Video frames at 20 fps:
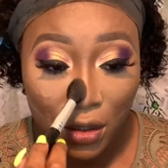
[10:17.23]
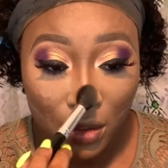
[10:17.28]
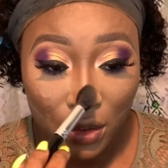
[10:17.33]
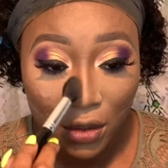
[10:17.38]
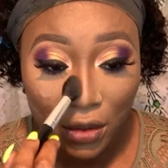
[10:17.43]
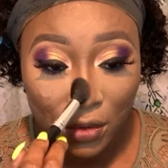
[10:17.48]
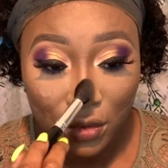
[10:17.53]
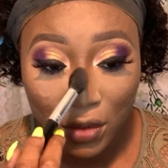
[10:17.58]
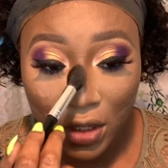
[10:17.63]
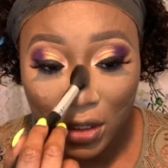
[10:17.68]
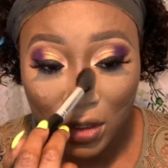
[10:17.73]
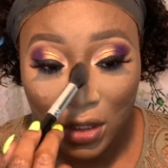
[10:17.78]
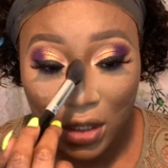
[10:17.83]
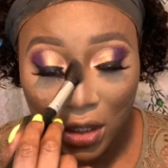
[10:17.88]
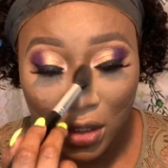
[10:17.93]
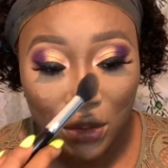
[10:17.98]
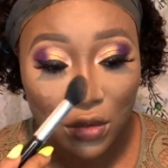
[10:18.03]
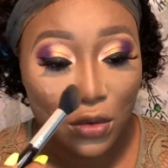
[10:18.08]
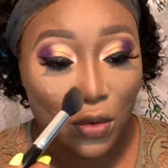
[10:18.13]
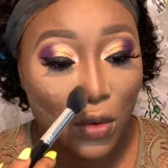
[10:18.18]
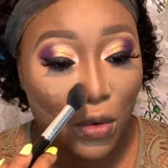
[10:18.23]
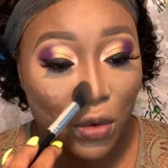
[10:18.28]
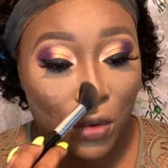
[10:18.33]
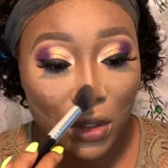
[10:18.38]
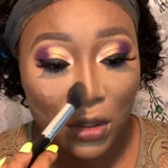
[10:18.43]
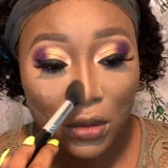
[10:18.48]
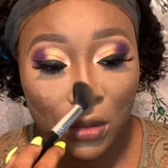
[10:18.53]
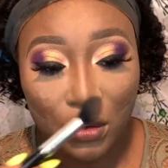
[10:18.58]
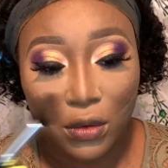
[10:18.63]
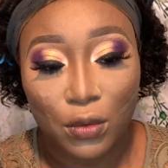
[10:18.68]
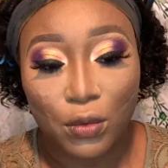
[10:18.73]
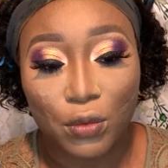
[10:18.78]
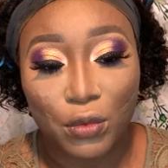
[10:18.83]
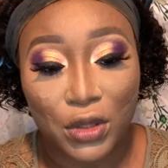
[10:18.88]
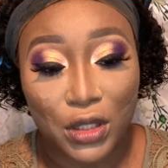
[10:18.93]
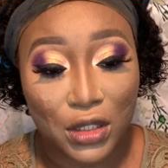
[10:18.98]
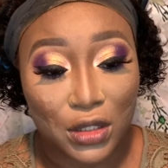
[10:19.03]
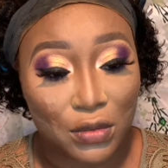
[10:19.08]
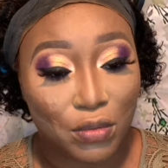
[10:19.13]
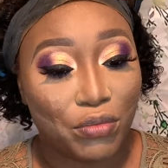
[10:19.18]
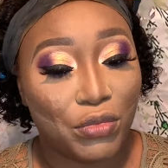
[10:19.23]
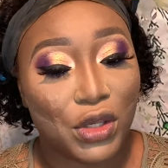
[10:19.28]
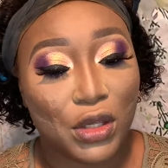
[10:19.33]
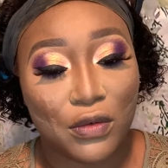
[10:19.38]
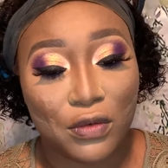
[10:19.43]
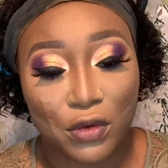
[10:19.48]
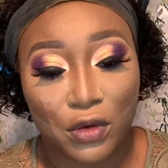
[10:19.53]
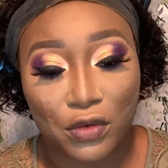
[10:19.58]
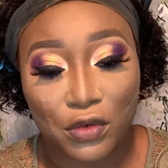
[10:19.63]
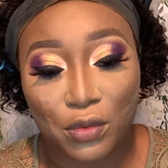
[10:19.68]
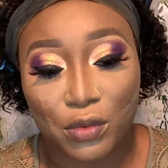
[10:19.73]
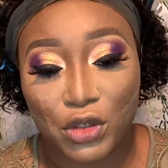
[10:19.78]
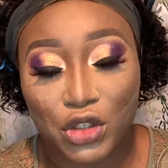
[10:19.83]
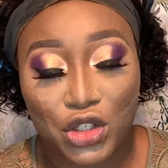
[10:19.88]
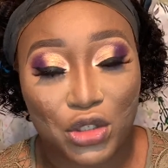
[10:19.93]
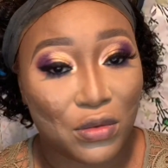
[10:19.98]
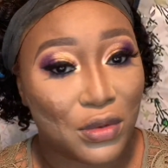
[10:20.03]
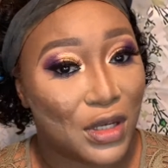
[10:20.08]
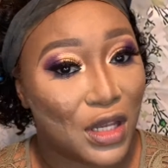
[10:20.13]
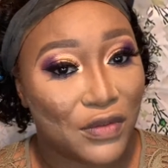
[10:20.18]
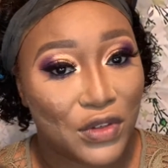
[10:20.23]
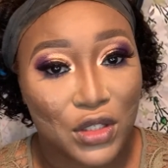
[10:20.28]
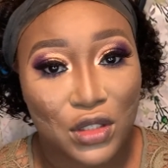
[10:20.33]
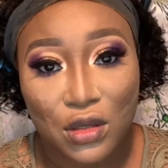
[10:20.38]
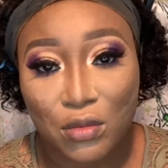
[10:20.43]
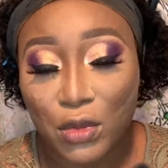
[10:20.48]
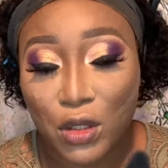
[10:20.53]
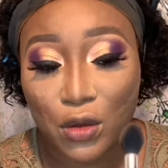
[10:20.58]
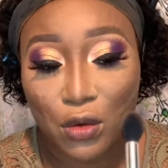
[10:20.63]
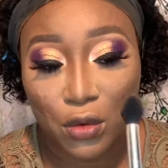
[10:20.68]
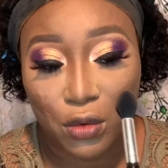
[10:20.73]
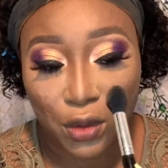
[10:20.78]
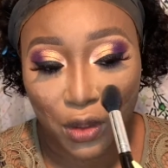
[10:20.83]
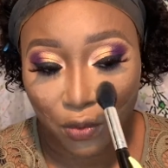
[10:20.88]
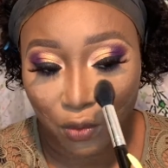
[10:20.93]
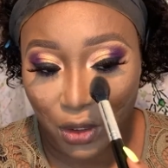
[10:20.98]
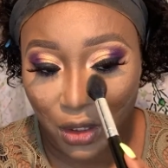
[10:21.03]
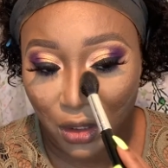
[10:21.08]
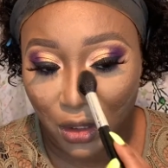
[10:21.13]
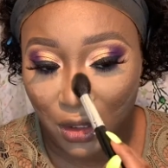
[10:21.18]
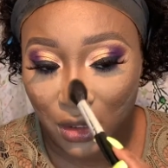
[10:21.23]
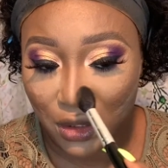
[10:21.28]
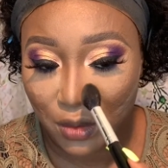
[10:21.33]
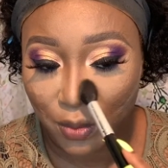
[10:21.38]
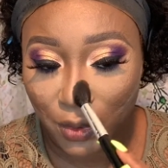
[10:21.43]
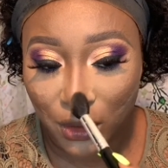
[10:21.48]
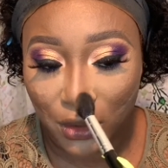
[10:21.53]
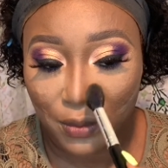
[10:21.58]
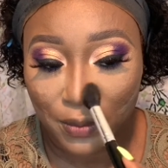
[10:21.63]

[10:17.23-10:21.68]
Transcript: so I decided to go in with this big fluffy brush. You would never see me go in with this, but